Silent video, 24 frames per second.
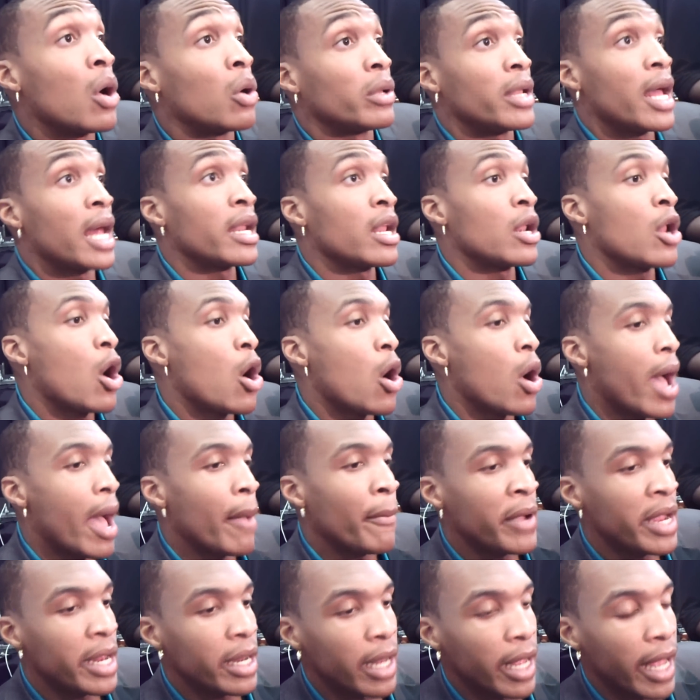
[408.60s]
No, not at all.
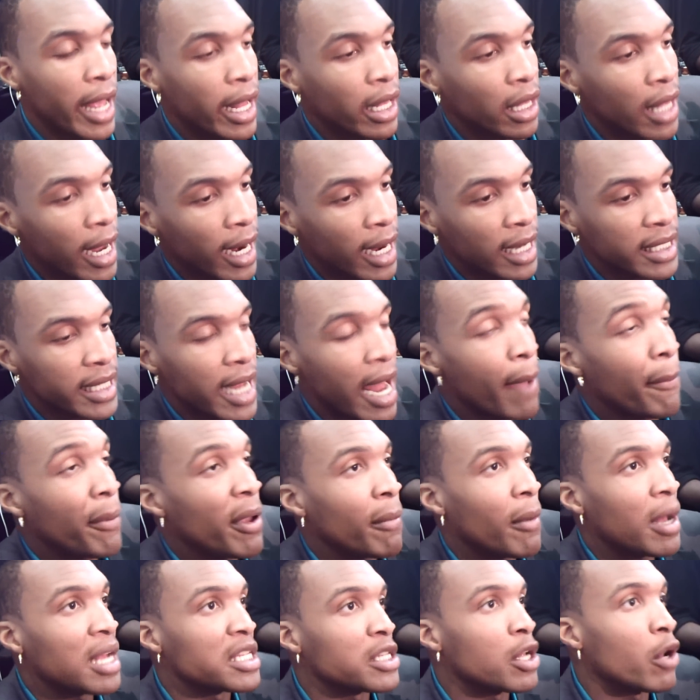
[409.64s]
I mean, like I said, I
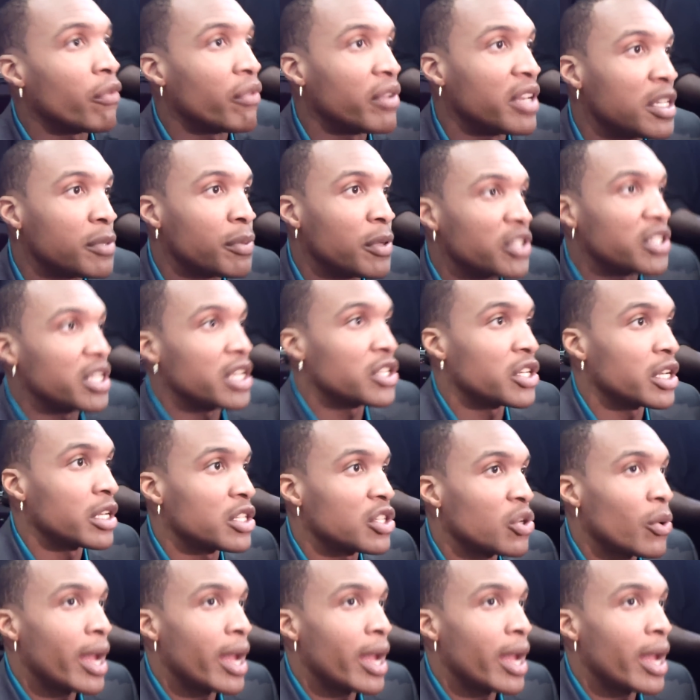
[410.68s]
put myself in this position.